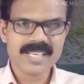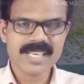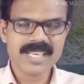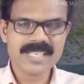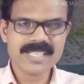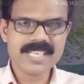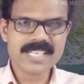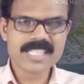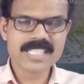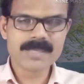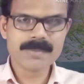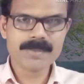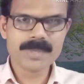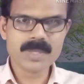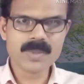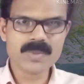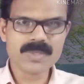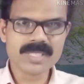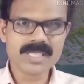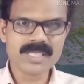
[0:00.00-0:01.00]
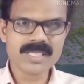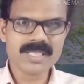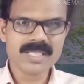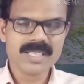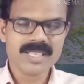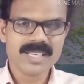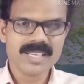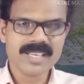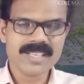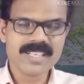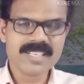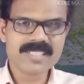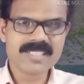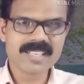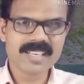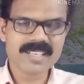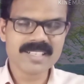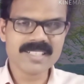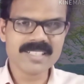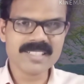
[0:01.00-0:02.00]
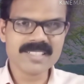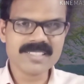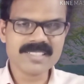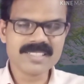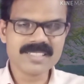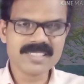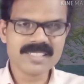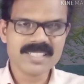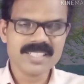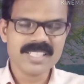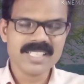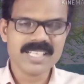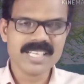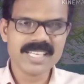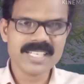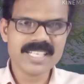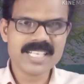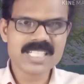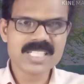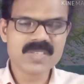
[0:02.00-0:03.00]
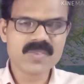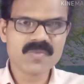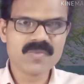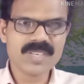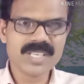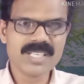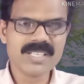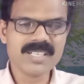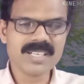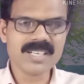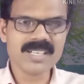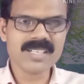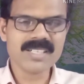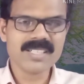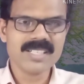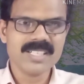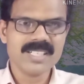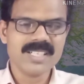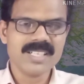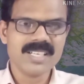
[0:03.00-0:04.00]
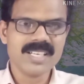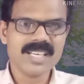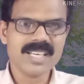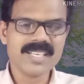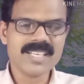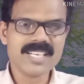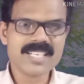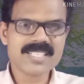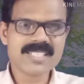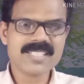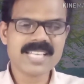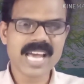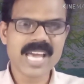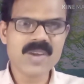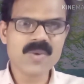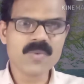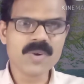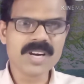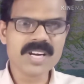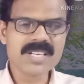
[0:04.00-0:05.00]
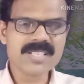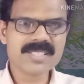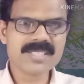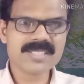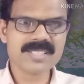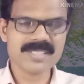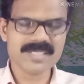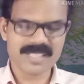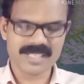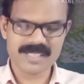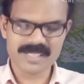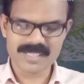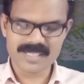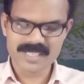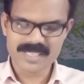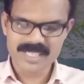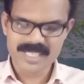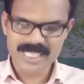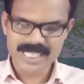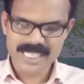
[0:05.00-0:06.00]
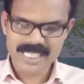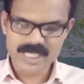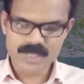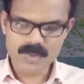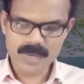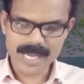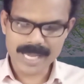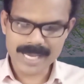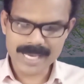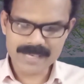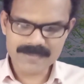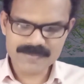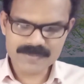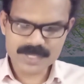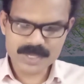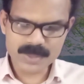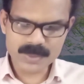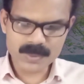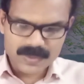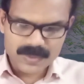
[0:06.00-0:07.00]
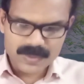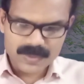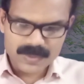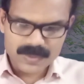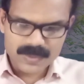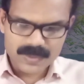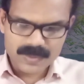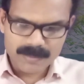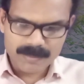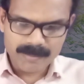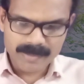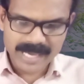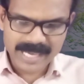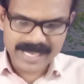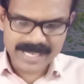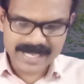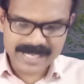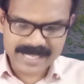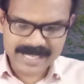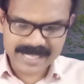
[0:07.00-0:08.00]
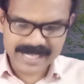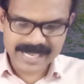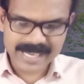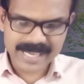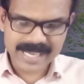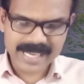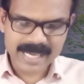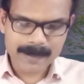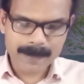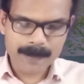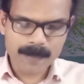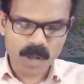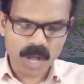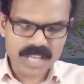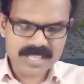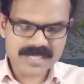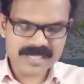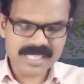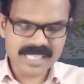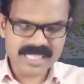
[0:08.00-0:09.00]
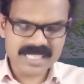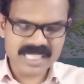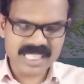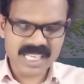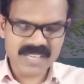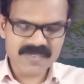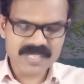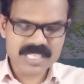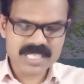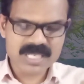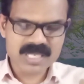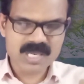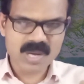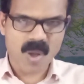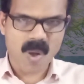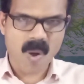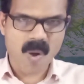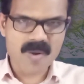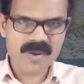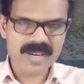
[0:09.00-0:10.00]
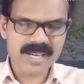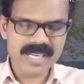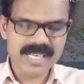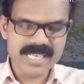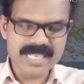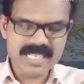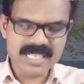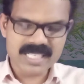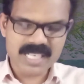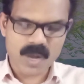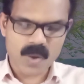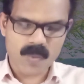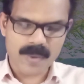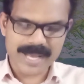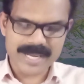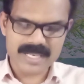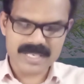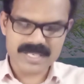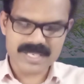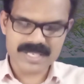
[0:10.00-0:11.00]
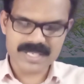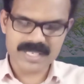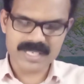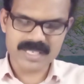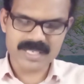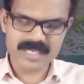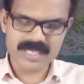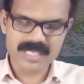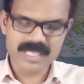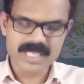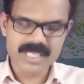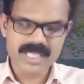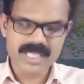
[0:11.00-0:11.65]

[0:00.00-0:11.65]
in its beauty, in its energy, in its vigor, in its diversity. You have to make a positive, strong intervention